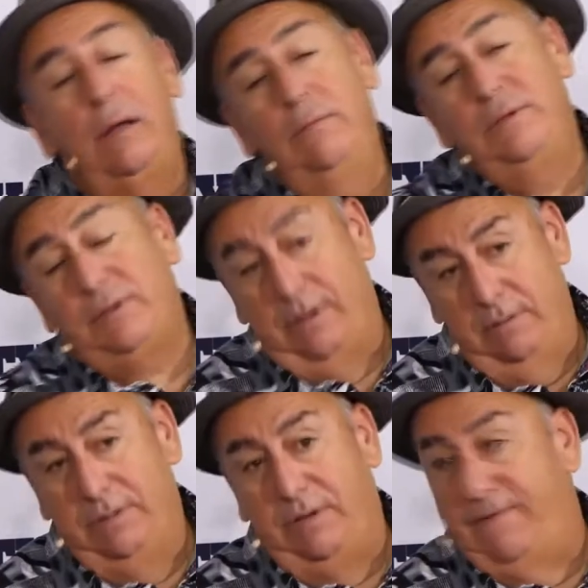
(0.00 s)
Look, it was
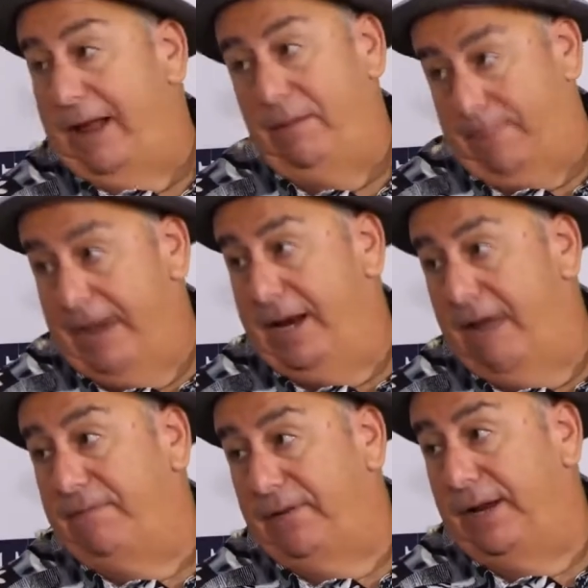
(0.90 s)
developed by
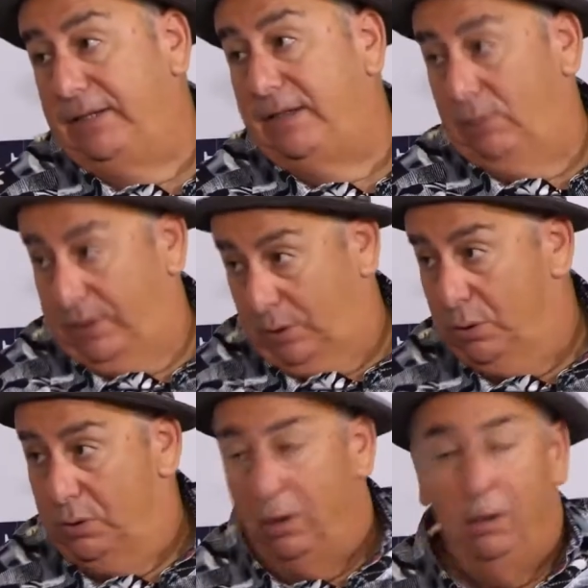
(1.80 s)
Netflix and
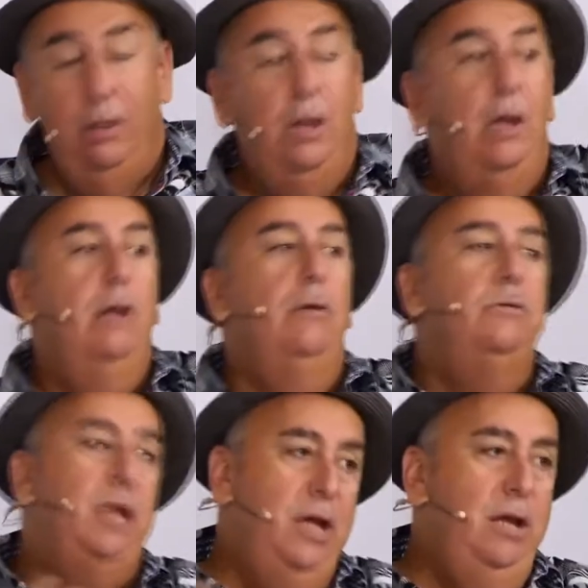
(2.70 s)
with Google,
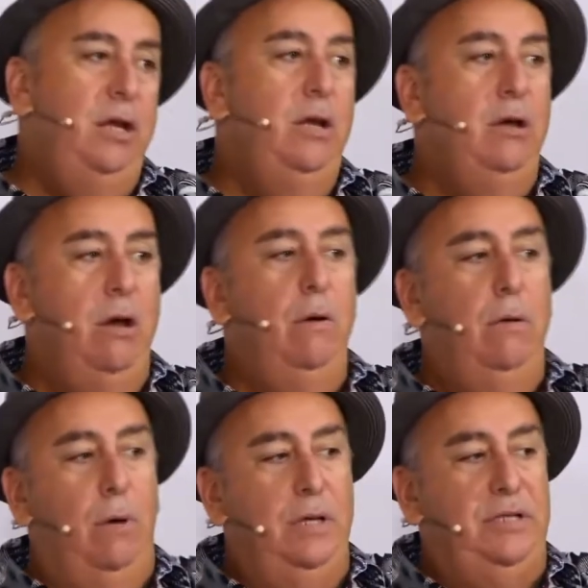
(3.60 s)
so you
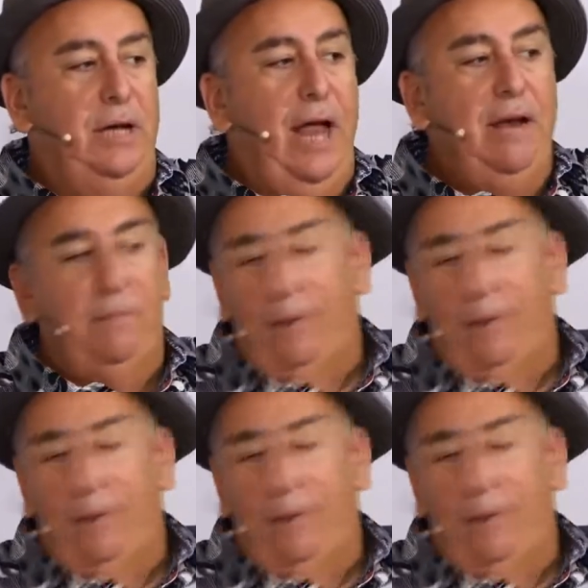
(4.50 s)
knew it was an